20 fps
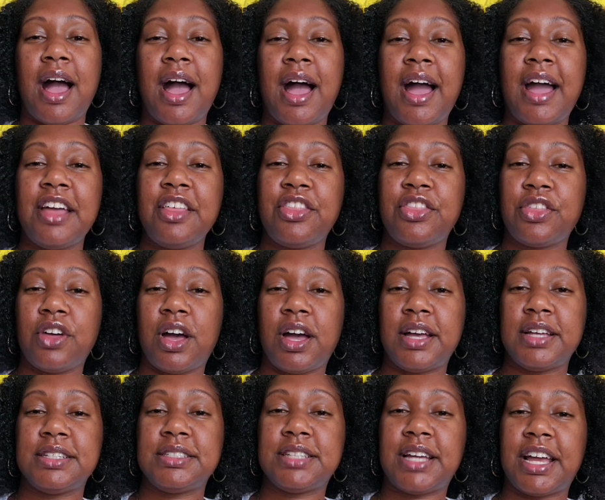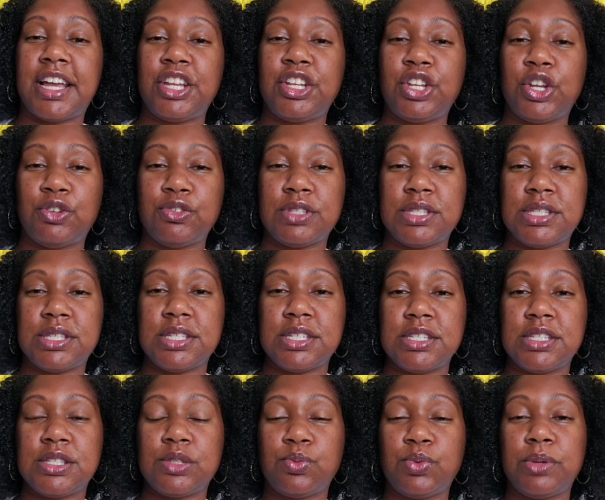I thought
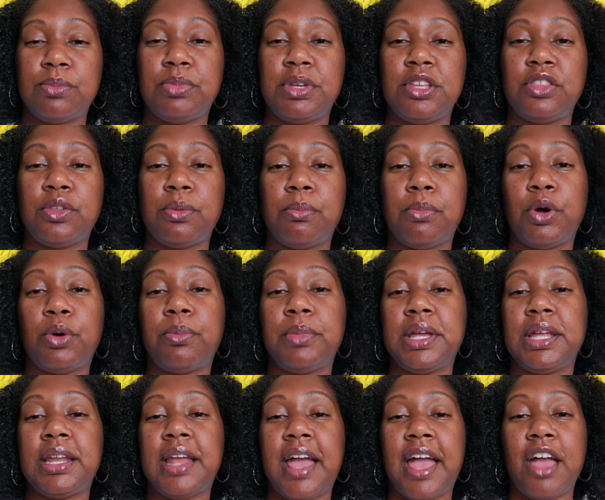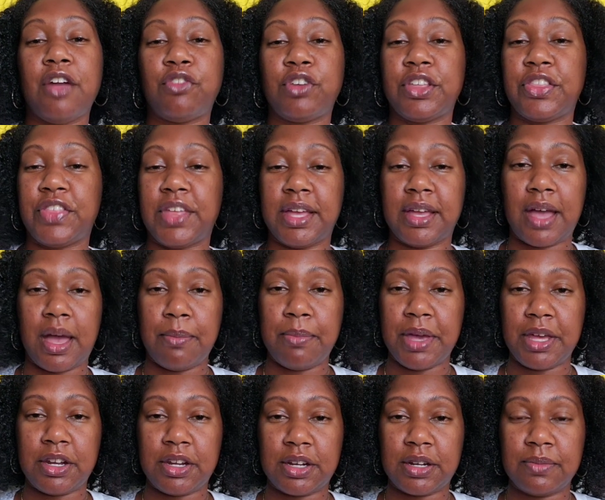diagnosis would be the moment everything got
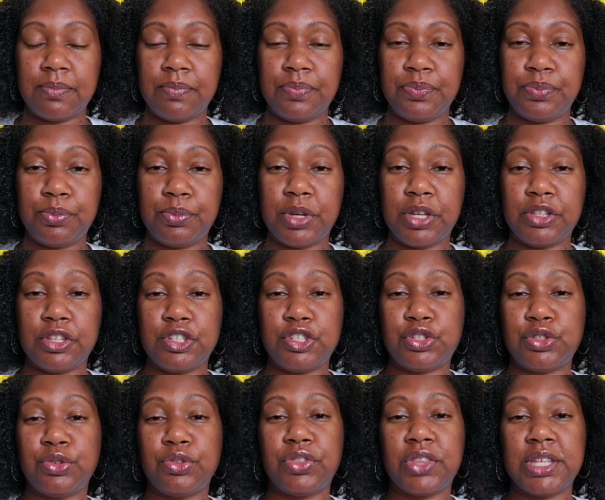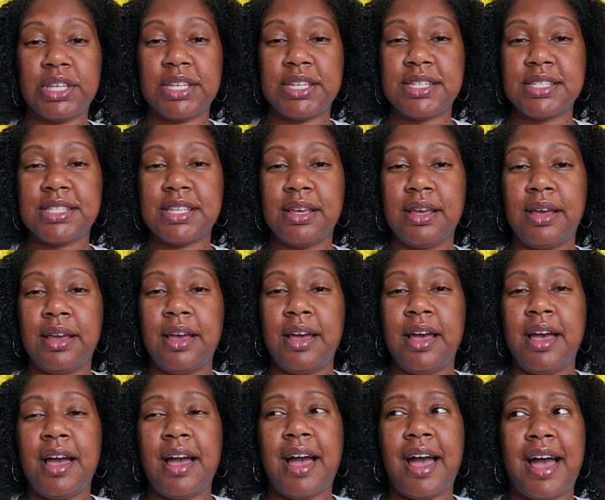better. But the truth is,
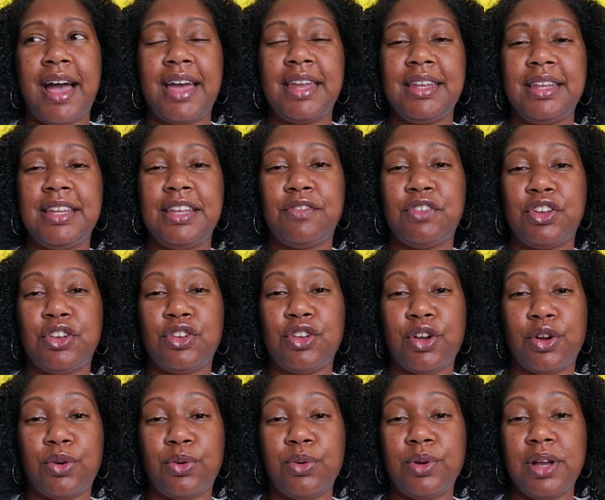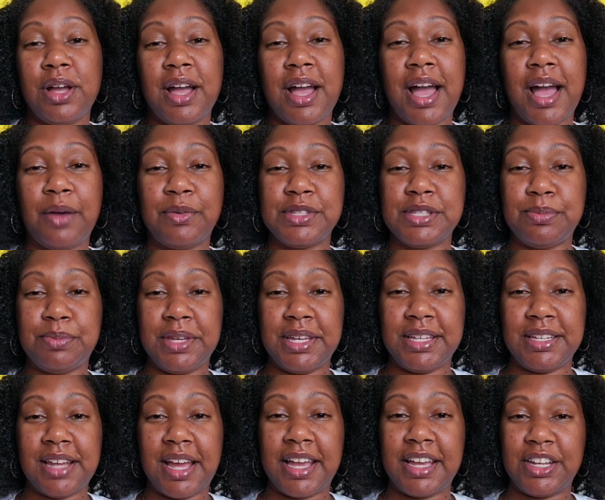I didn't even know I was
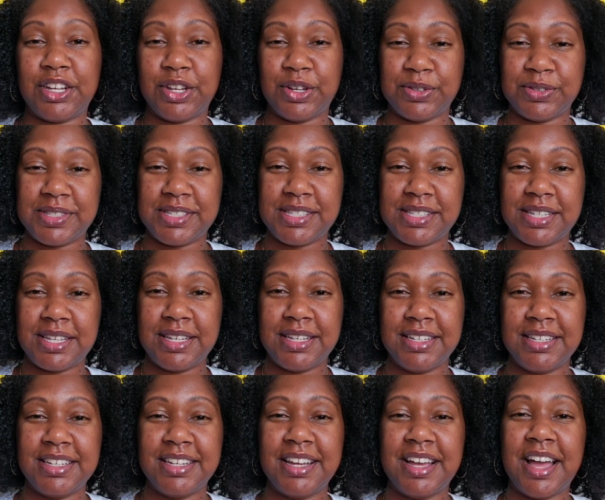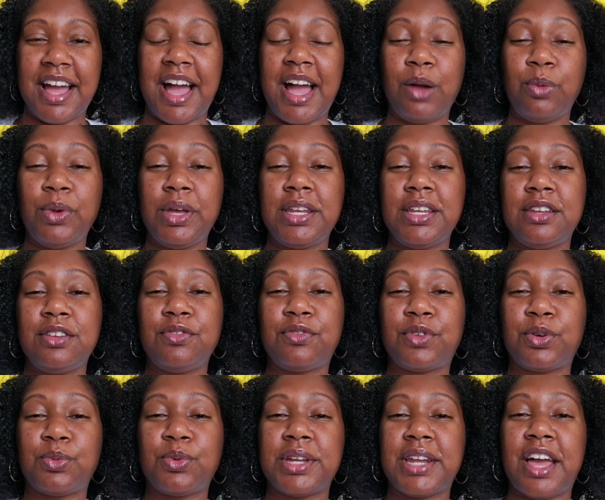being diagnosed. I went in
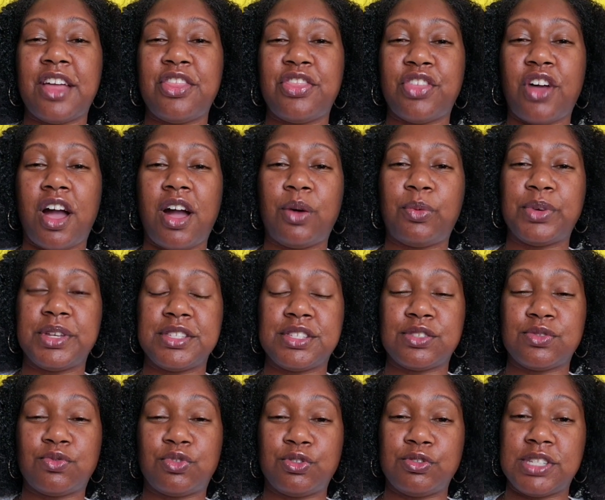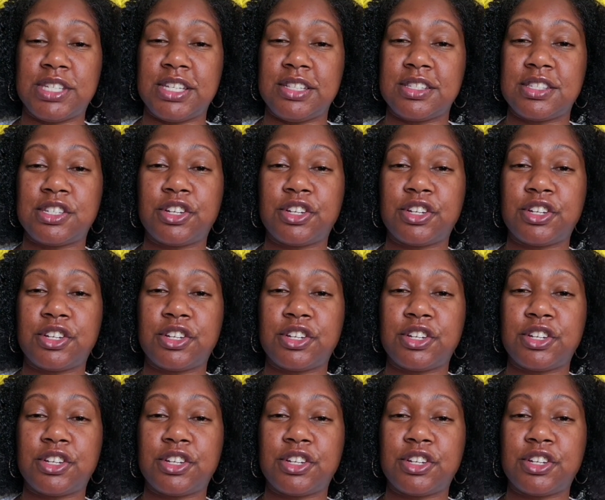for what I thought was routine